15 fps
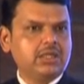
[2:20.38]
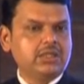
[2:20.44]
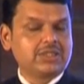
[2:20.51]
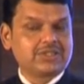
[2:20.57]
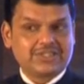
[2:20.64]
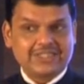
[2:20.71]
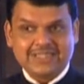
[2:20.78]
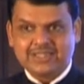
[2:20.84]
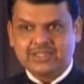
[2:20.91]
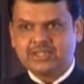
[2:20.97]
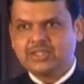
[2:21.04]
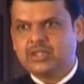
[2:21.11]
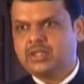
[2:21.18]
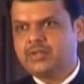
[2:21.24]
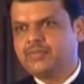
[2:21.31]
the
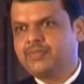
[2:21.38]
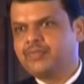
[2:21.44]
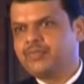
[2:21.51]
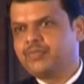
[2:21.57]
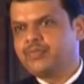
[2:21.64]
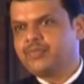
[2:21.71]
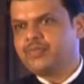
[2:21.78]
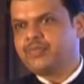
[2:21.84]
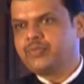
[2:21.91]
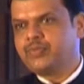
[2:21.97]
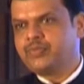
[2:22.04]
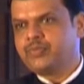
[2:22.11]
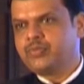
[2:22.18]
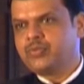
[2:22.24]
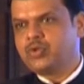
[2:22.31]
strengths
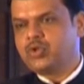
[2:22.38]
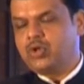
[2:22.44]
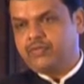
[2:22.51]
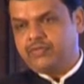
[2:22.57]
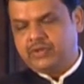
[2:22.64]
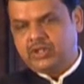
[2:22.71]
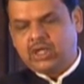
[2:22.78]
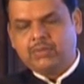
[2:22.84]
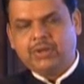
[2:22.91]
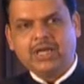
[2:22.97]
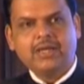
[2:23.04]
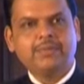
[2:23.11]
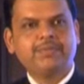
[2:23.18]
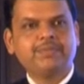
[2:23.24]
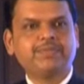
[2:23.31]
of
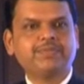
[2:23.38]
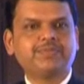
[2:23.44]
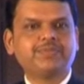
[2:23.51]
Vidarbha.